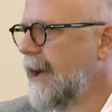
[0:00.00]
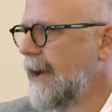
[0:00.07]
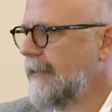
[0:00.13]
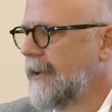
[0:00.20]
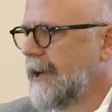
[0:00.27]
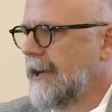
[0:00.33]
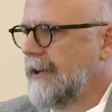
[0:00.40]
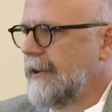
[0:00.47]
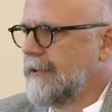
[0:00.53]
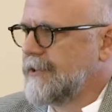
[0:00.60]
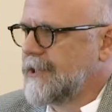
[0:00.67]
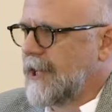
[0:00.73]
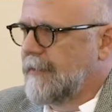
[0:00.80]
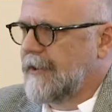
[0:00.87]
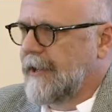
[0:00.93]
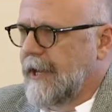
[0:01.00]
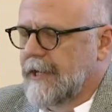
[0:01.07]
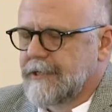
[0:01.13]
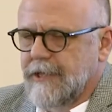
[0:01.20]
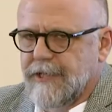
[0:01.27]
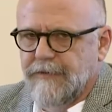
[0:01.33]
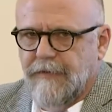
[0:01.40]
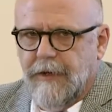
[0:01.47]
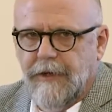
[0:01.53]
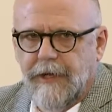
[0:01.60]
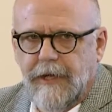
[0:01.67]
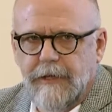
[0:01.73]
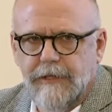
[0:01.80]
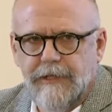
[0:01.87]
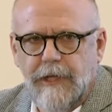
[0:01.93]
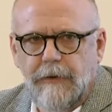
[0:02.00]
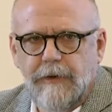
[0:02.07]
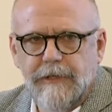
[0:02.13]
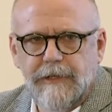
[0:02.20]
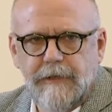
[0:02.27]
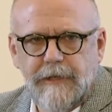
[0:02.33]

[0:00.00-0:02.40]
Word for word: and they're going to use some of the excess funding and sequence